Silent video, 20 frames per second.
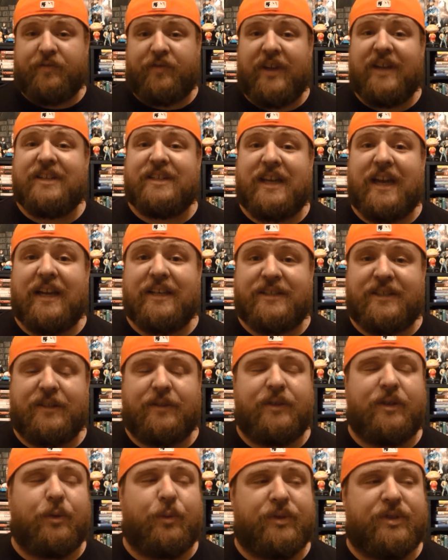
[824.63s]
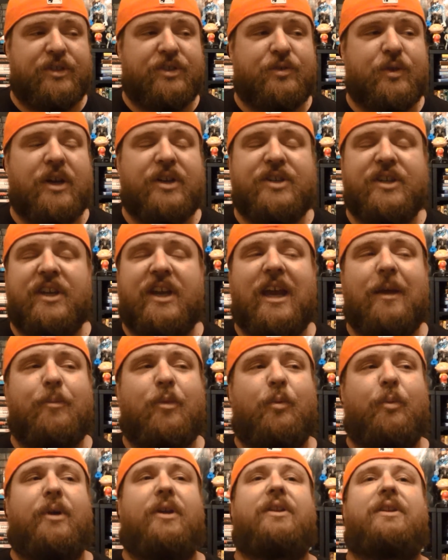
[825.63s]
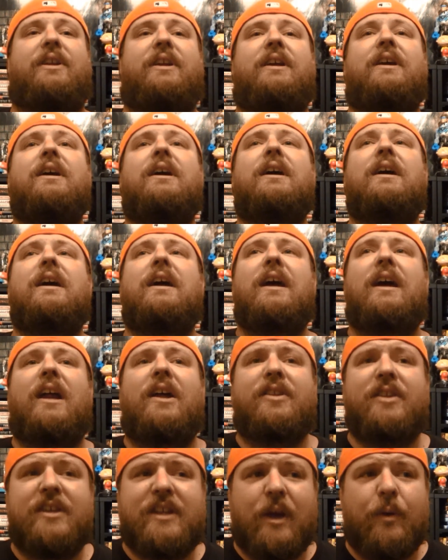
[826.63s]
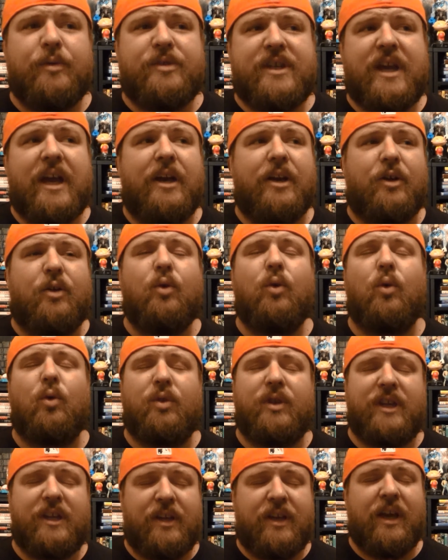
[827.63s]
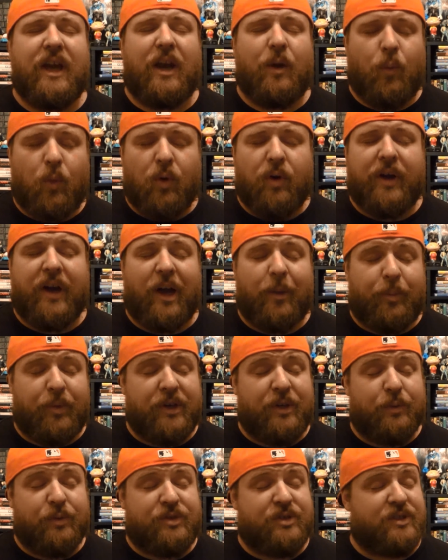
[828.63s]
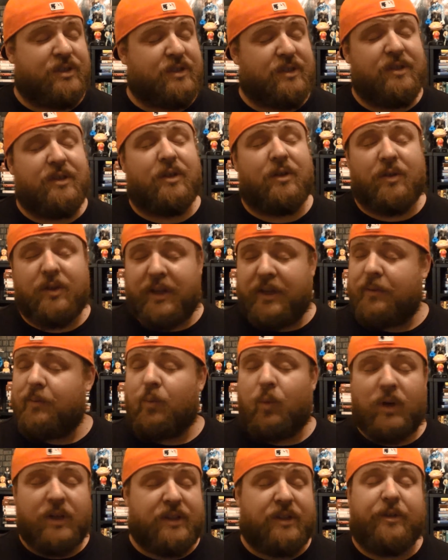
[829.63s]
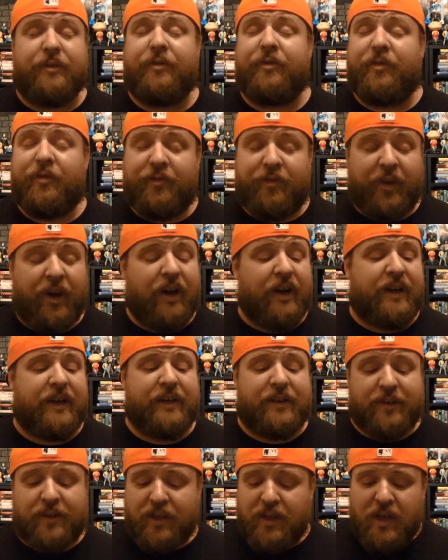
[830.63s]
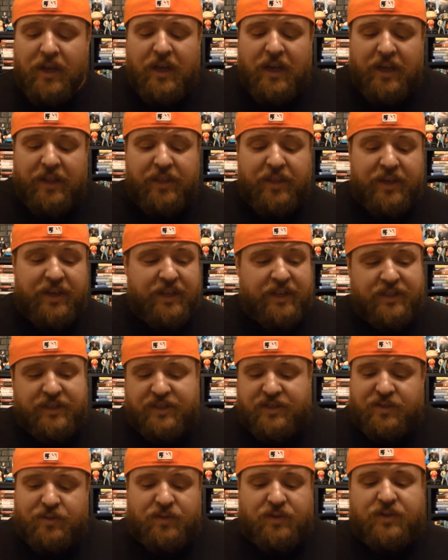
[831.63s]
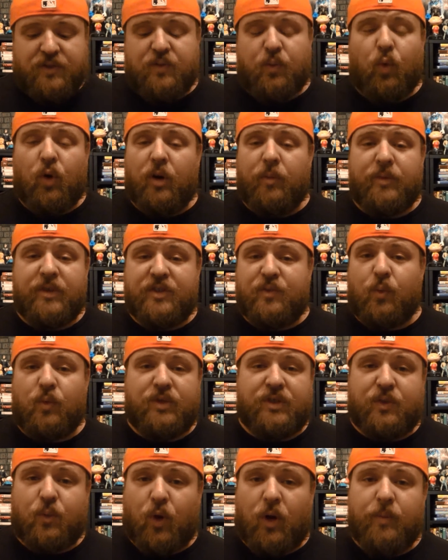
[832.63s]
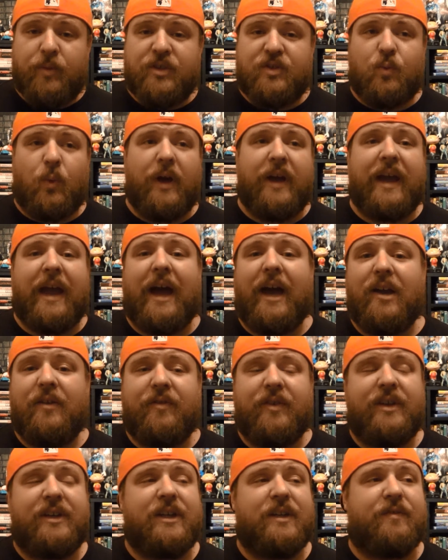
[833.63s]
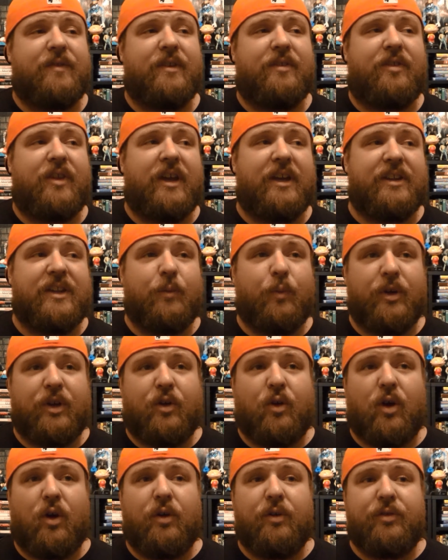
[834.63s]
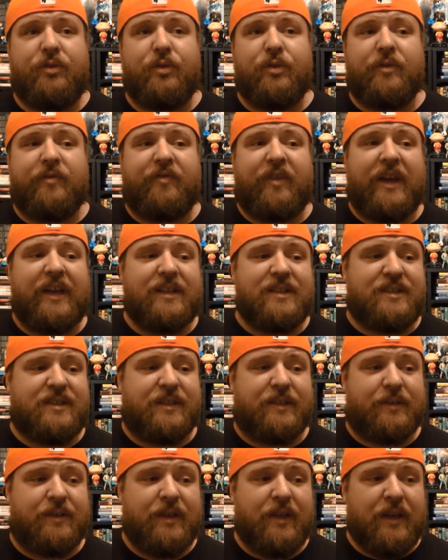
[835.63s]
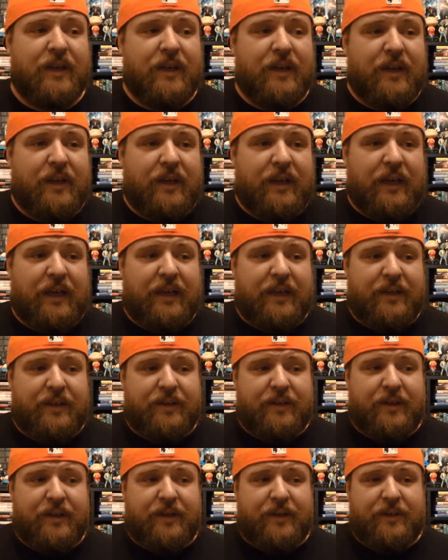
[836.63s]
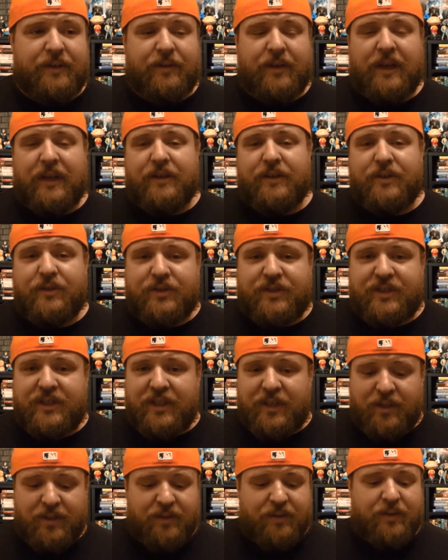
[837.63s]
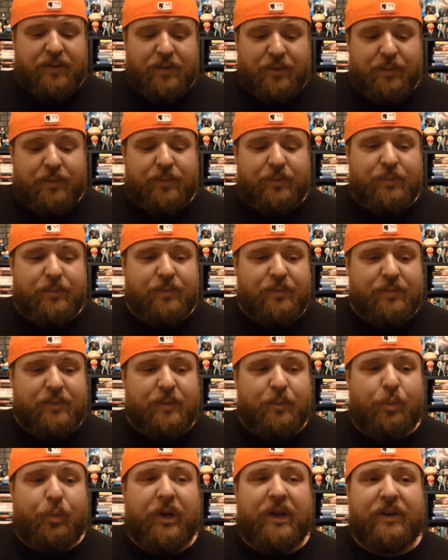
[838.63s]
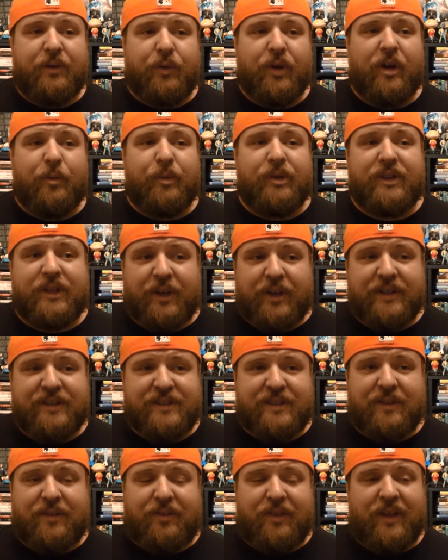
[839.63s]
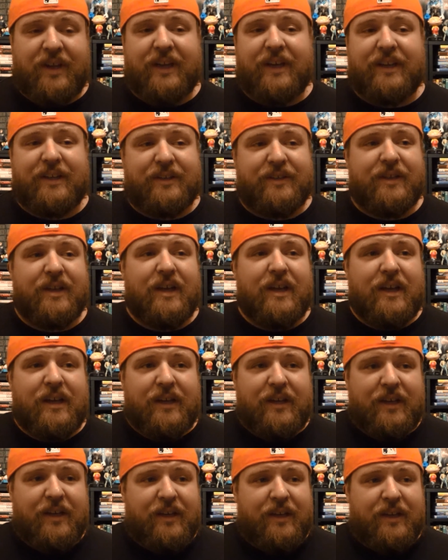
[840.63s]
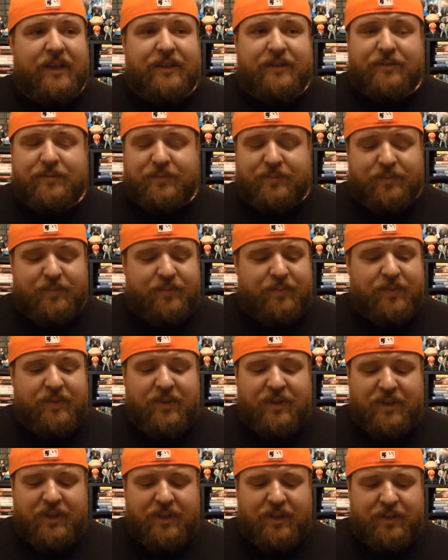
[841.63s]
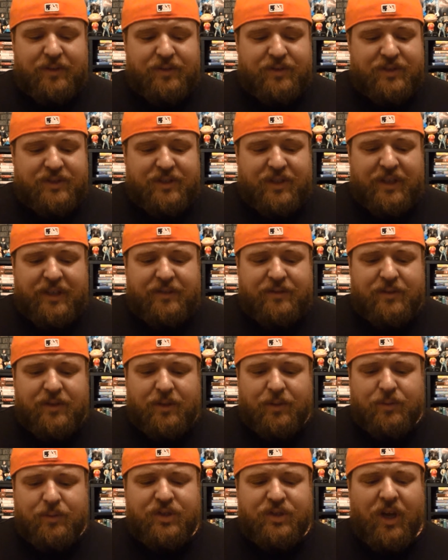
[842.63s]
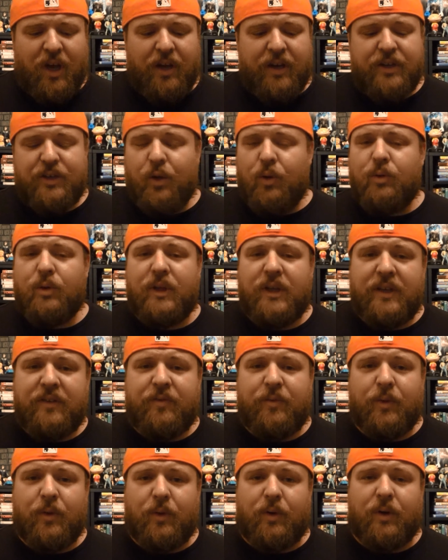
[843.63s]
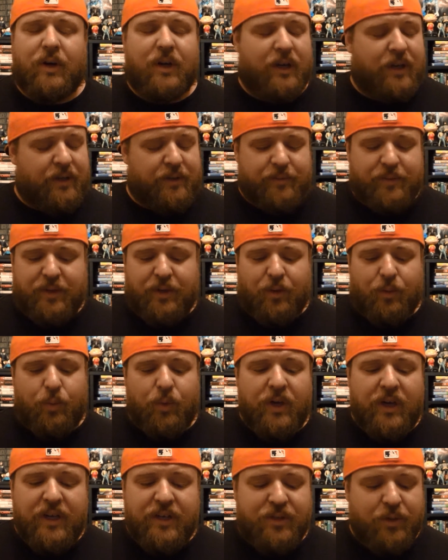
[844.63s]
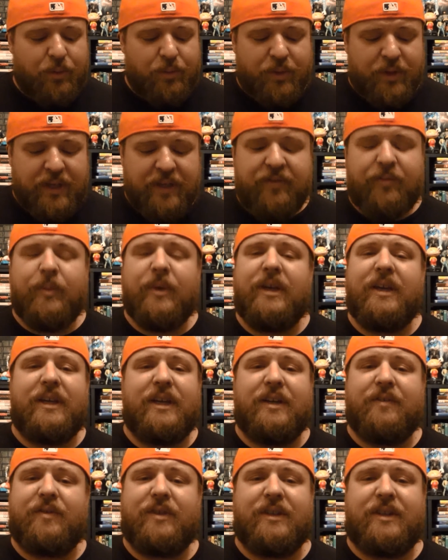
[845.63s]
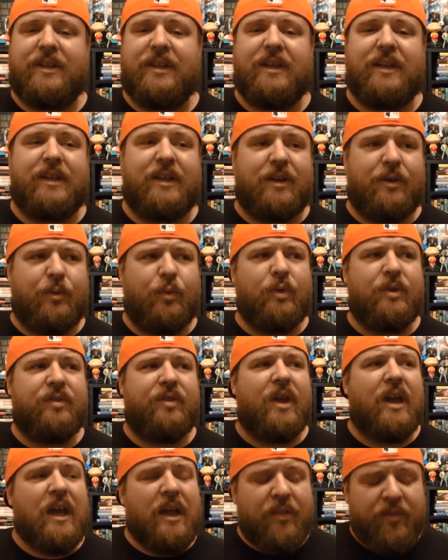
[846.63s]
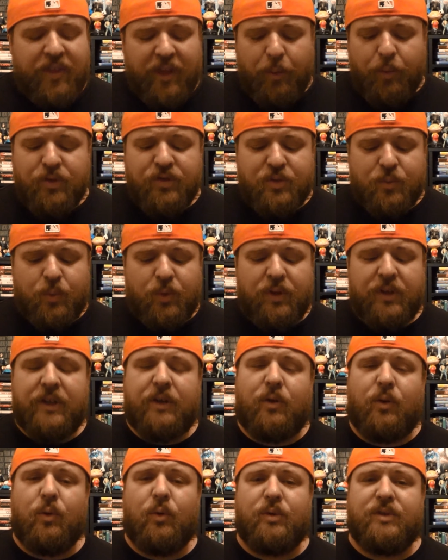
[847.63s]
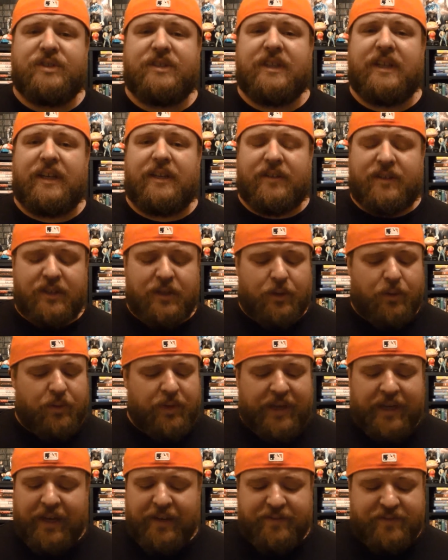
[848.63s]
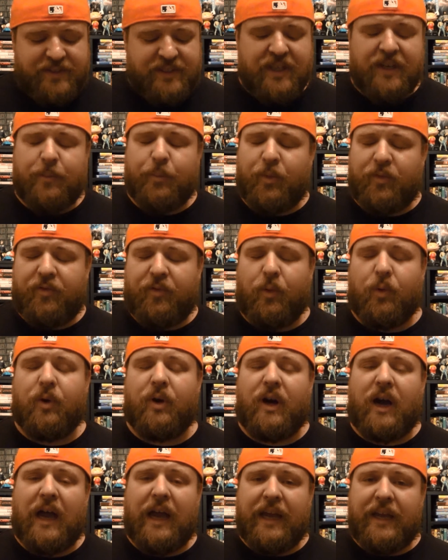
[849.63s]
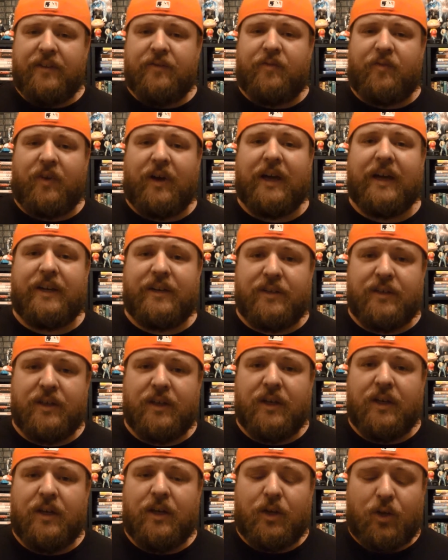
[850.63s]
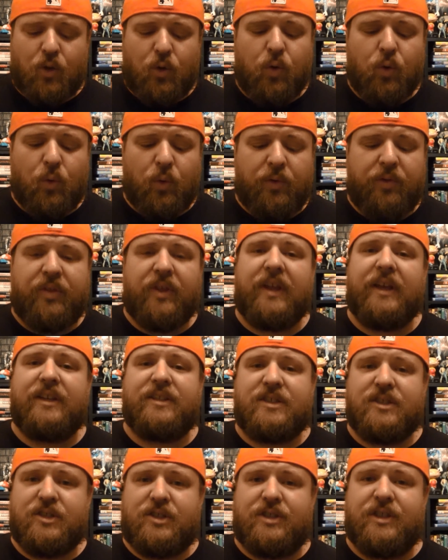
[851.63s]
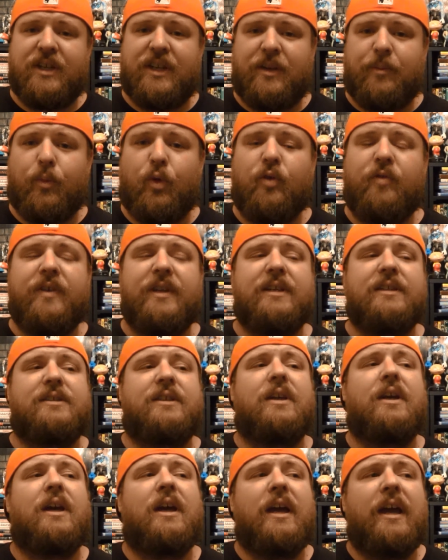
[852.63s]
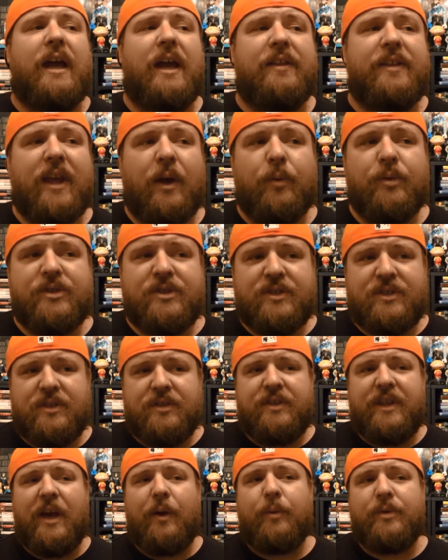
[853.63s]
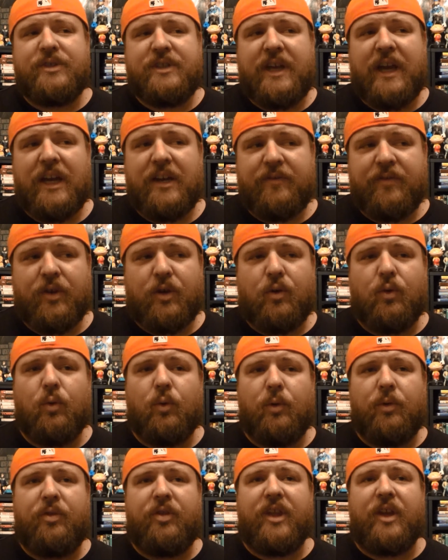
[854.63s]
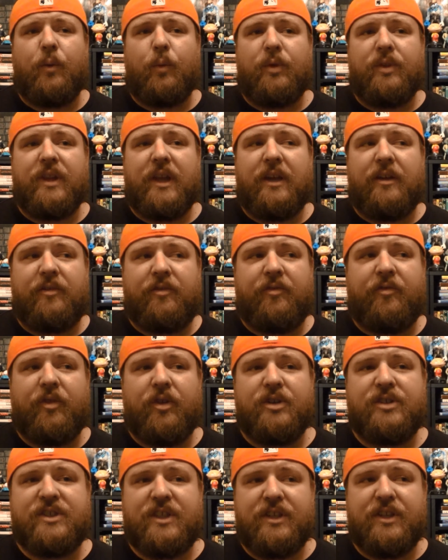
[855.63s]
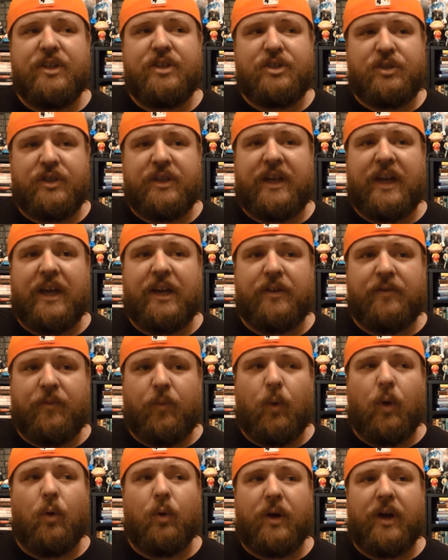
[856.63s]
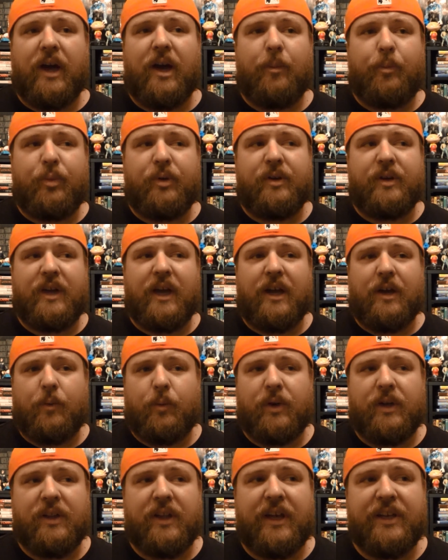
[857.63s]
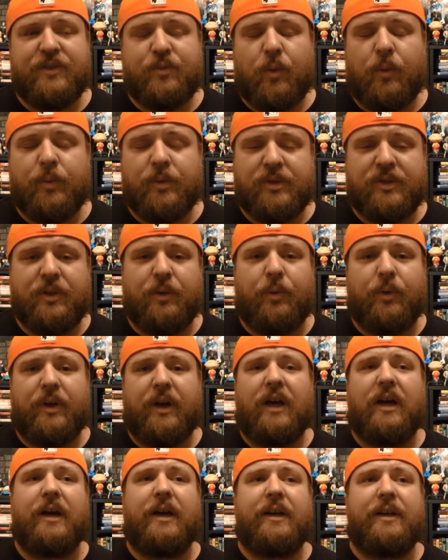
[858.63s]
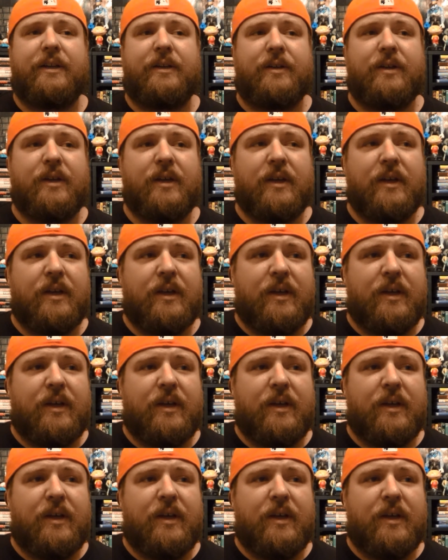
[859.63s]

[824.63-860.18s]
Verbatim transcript: Fantastic, you know, with the stretching capability. And I thought that was kind of cool that he kind of woke up and he was just, you know, like, what the fuck? And, and then he swarmed his, squirmed his way out of it and everything, and then went crawling through the vents and, and, uh, and you see, you know, Ben Grimm in there as the thing and, and and just like Johnny don't leave or uh, you know Reed don't leave me and everything and it, that was a really cool scene you know like I've said before I can find cool things in shitty movies and that was that was kind of a cool thing when they first initially kind of woke up and kind of realized what was going on and